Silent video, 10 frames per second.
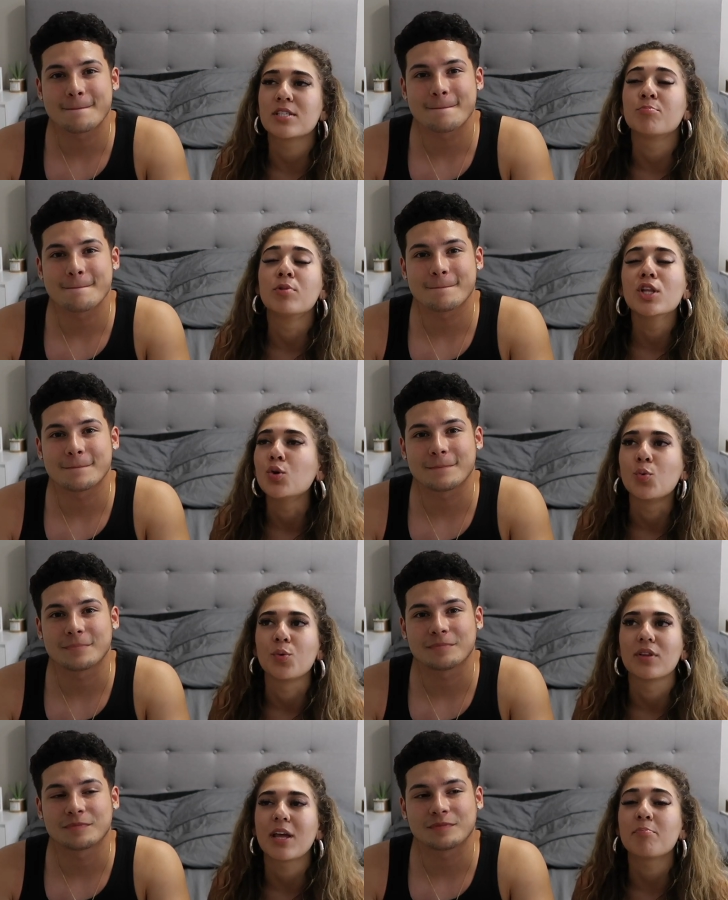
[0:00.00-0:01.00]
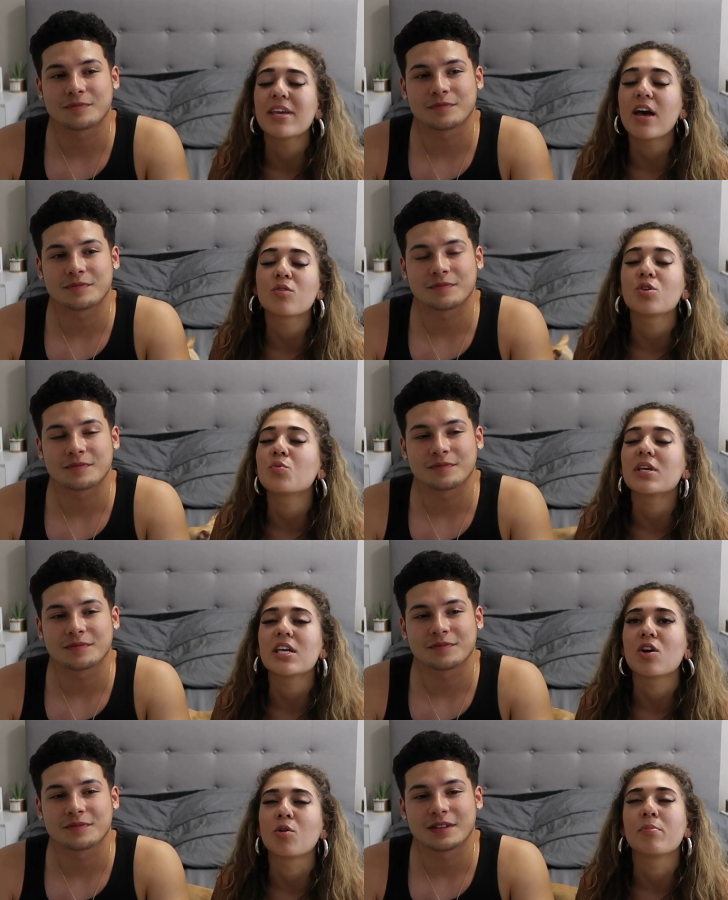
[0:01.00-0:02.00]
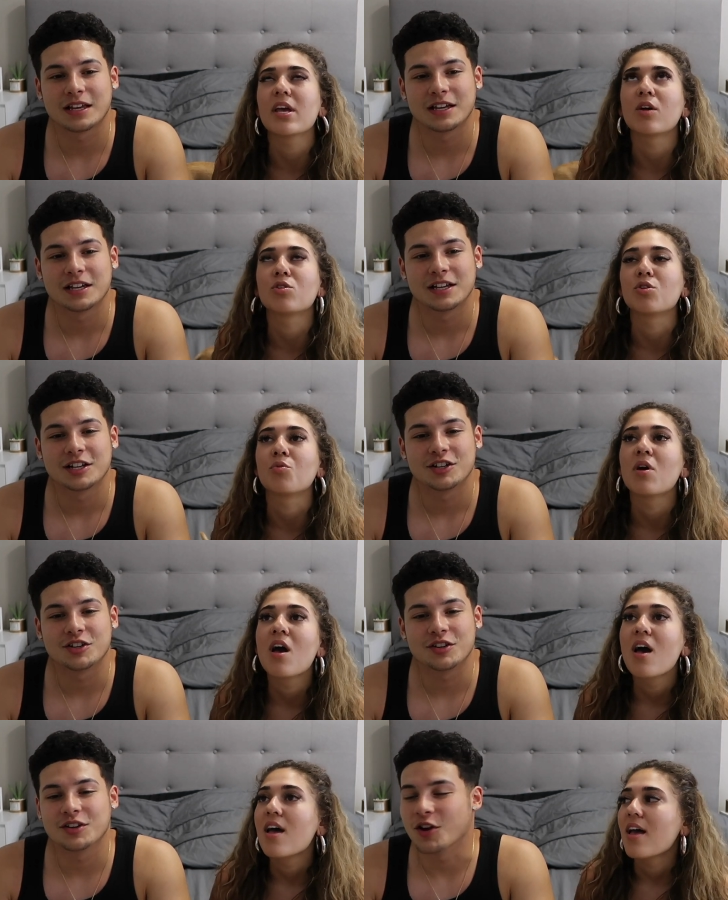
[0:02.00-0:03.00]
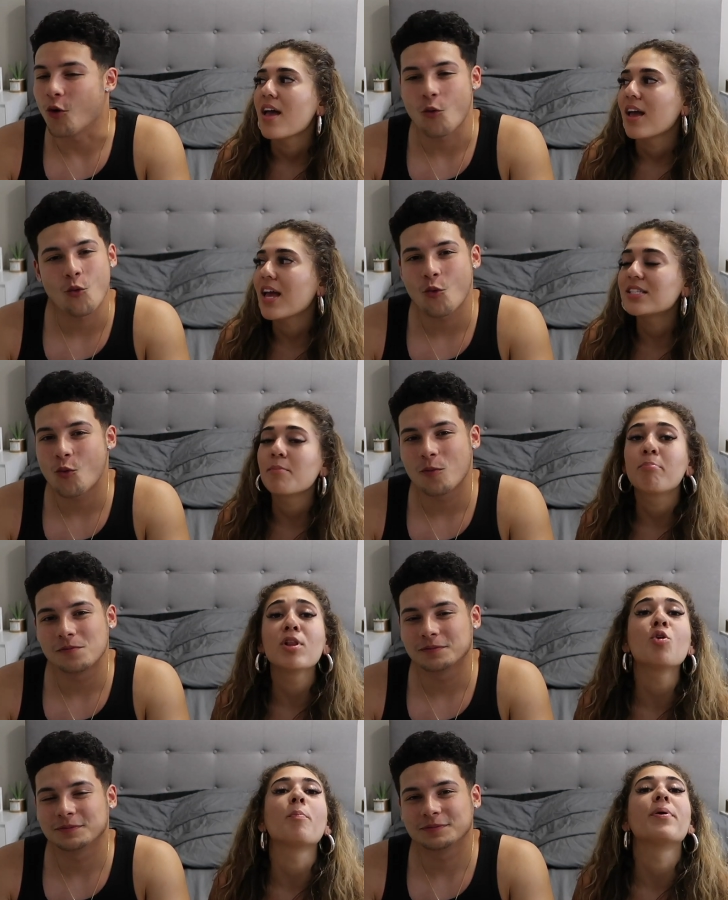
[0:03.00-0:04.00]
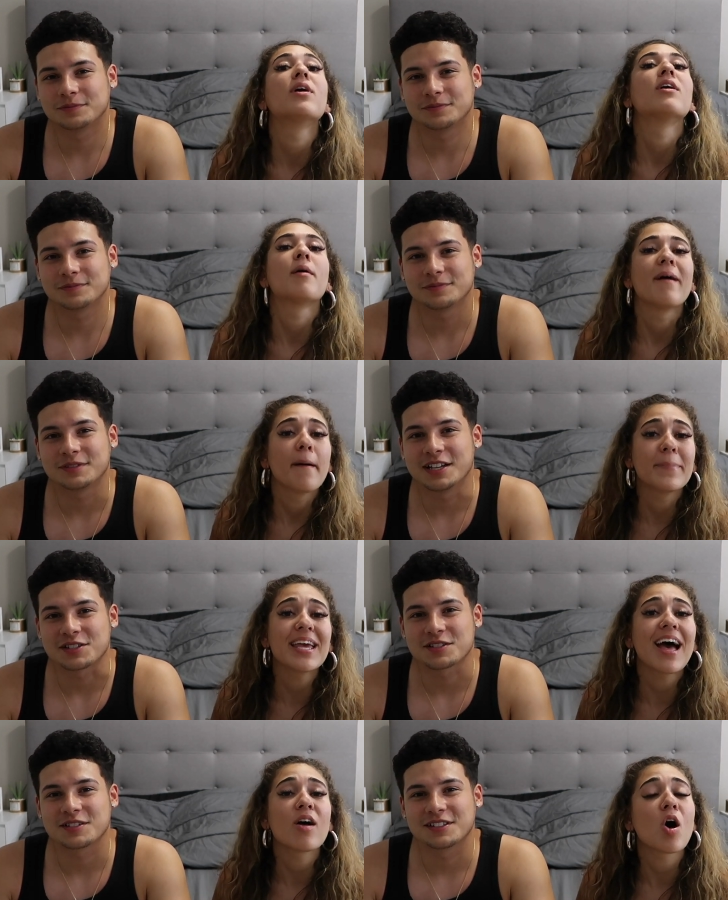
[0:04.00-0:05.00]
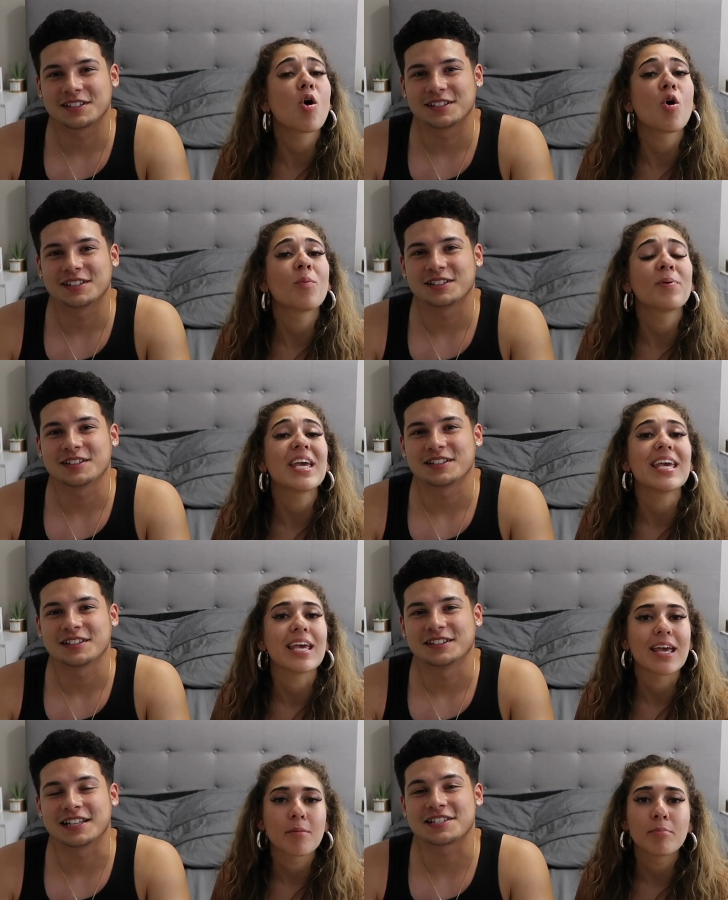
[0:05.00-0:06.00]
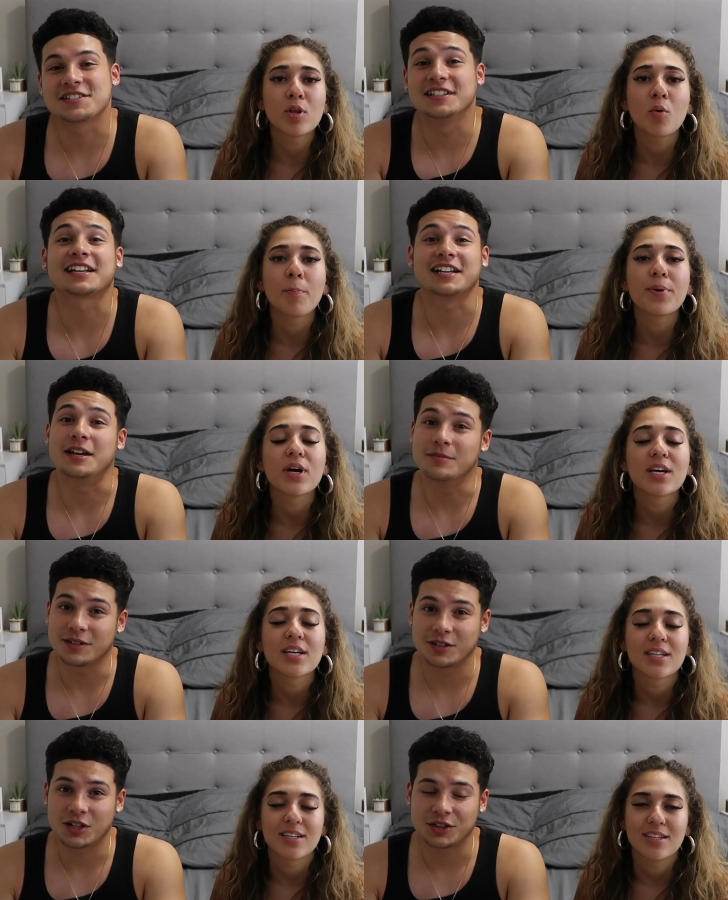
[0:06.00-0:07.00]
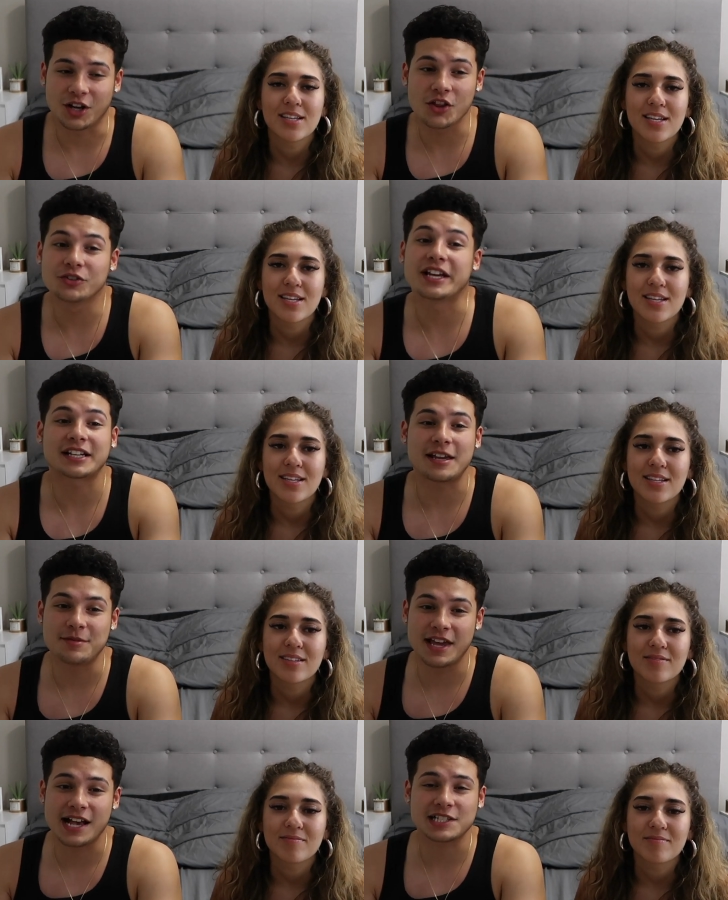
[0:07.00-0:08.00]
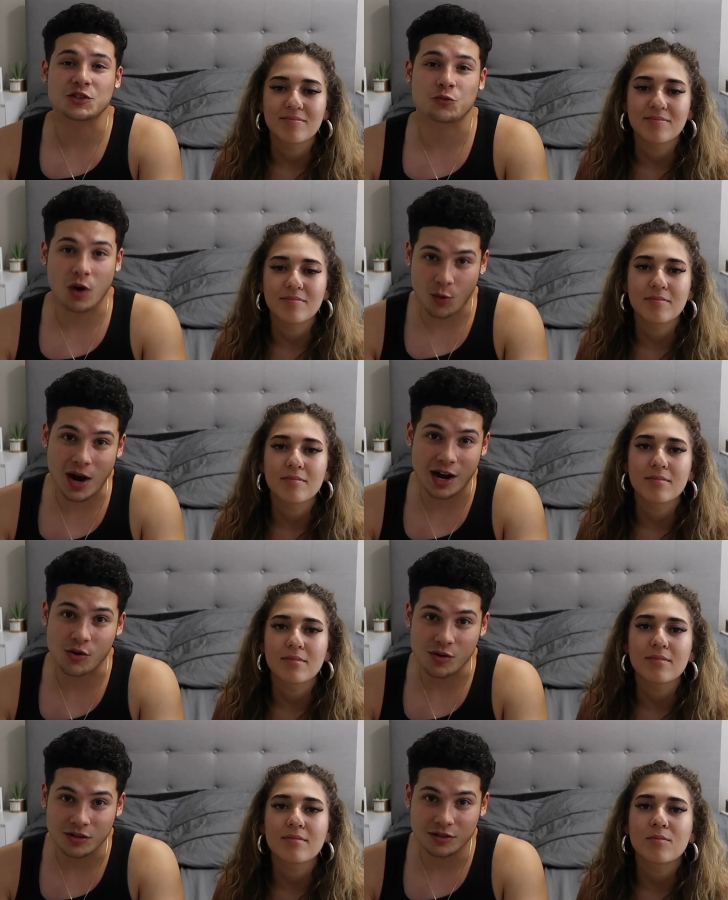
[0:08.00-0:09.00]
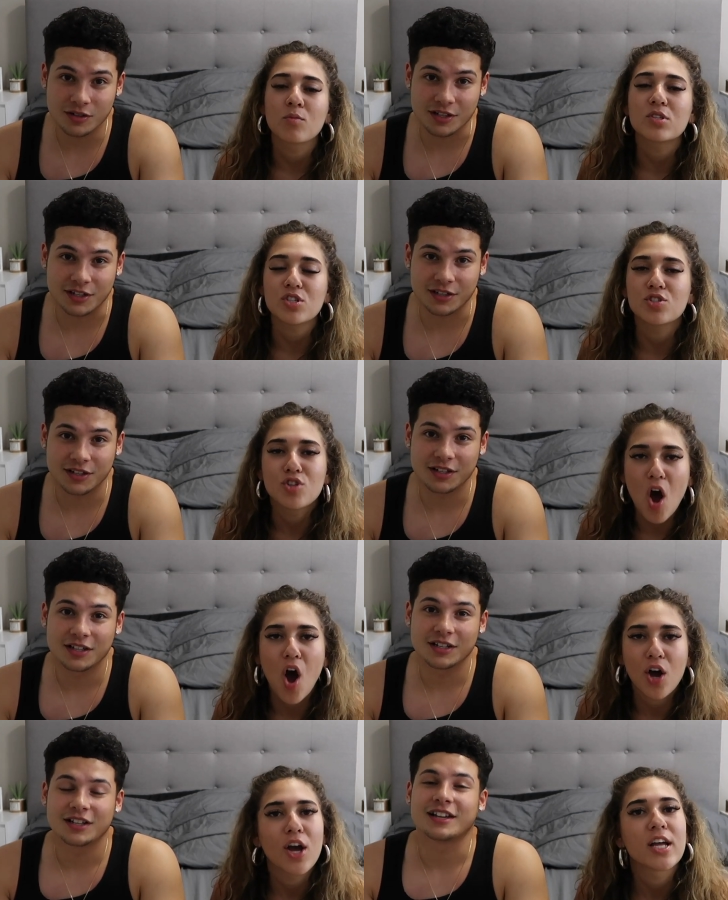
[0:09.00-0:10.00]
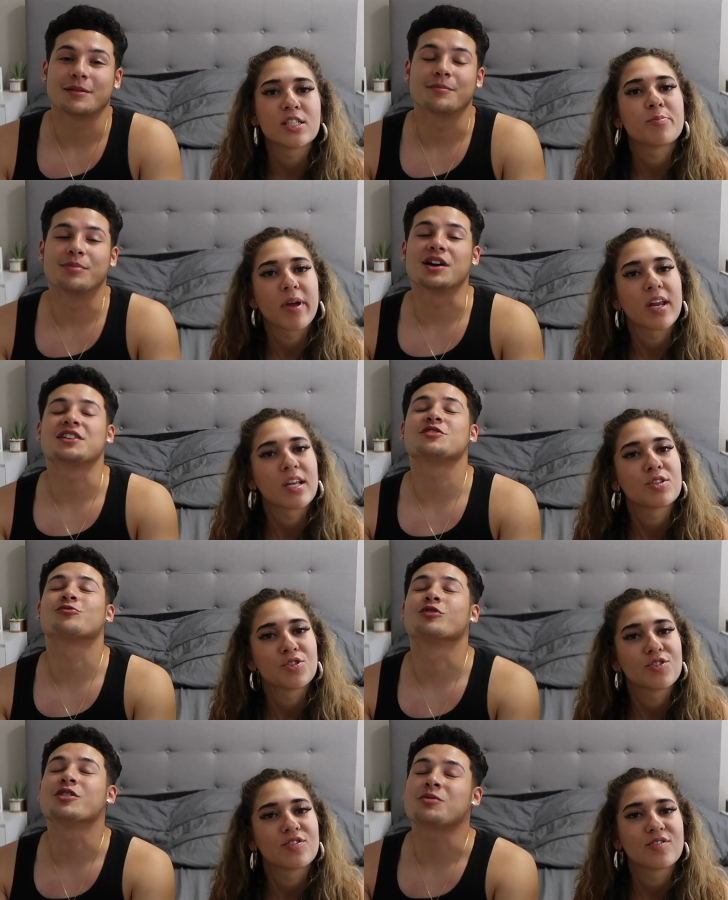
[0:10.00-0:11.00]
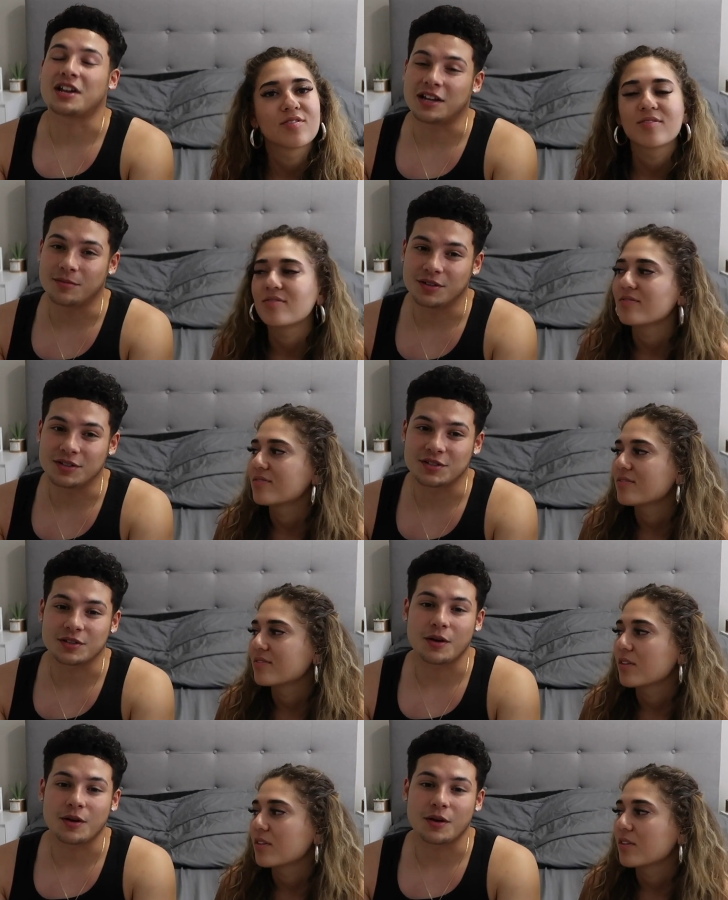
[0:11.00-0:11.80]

Speaker 1: is Blue, like B L U E or B L U. No. It's Bloop. Yes. B L O O P.
Speaker 2: That's Bloop. his nickname. The other nickname he has is Wow Wow.
Speaker 1: Which is dog in Spanish. But
Speaker 2: his real name is